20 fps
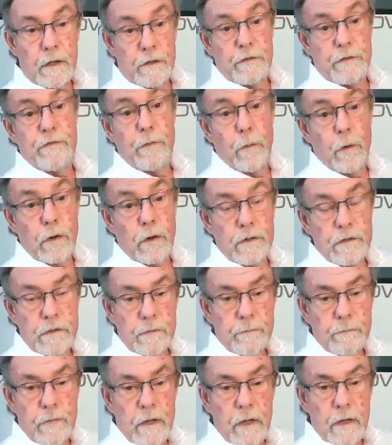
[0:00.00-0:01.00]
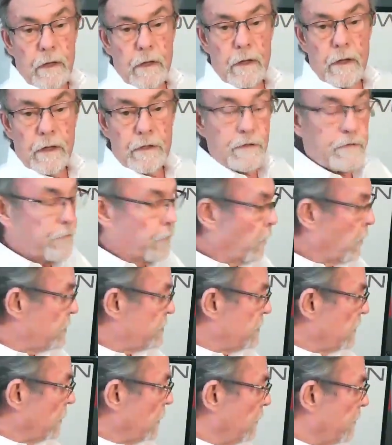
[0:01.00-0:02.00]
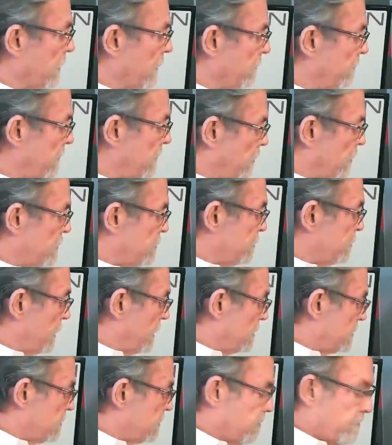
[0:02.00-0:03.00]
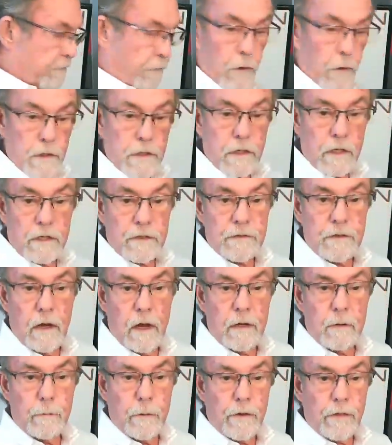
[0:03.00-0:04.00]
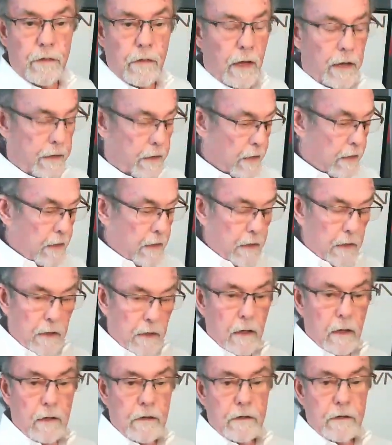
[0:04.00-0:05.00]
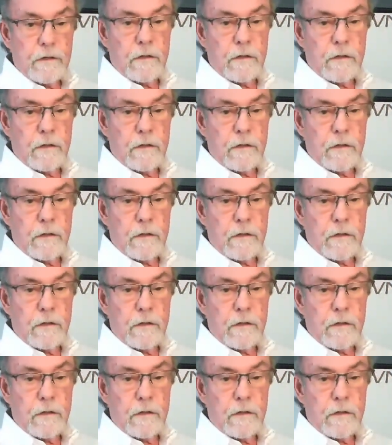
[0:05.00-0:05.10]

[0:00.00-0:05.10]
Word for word: is forged. It's forged aluminum, which means and forging is done with like uh,